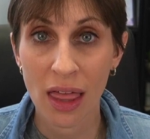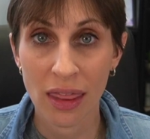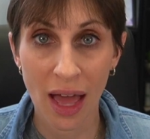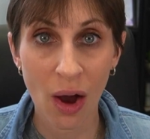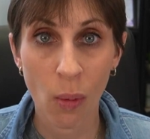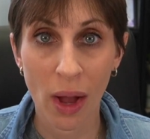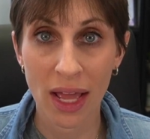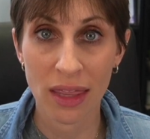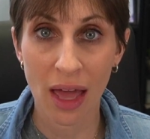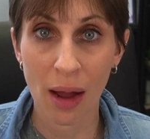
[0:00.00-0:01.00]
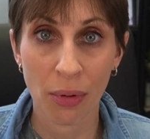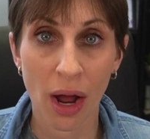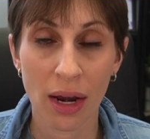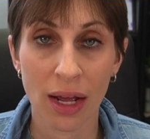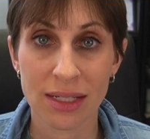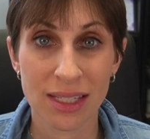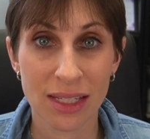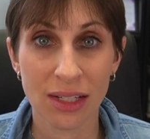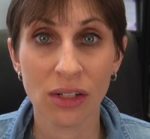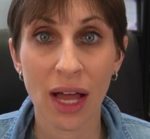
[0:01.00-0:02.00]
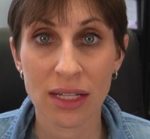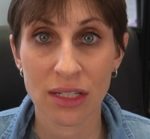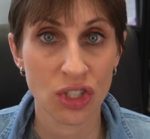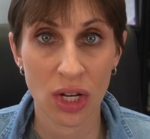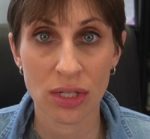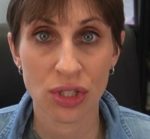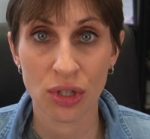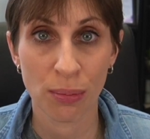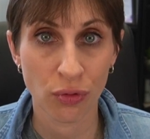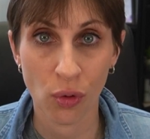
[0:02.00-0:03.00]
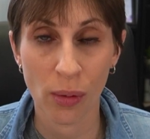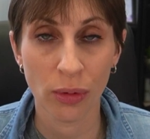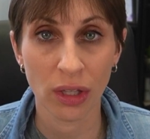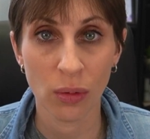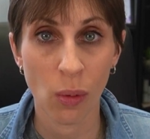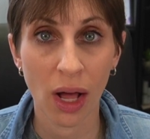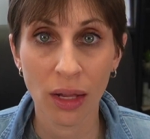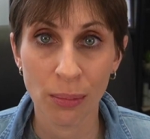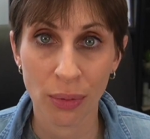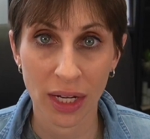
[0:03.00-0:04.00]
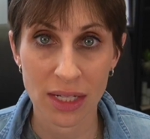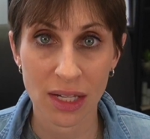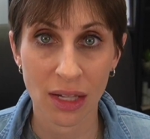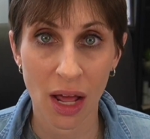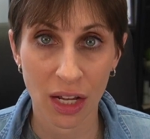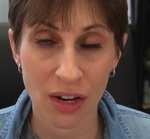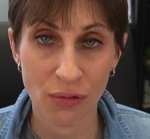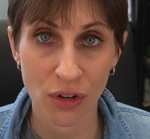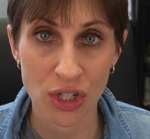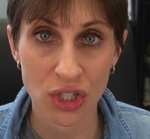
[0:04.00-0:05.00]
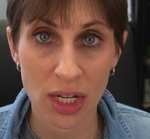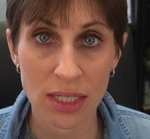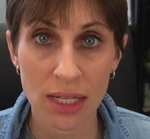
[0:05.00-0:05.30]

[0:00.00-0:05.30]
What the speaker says: That way, that product still has a chance to perform really well and bring us a lot of conversions,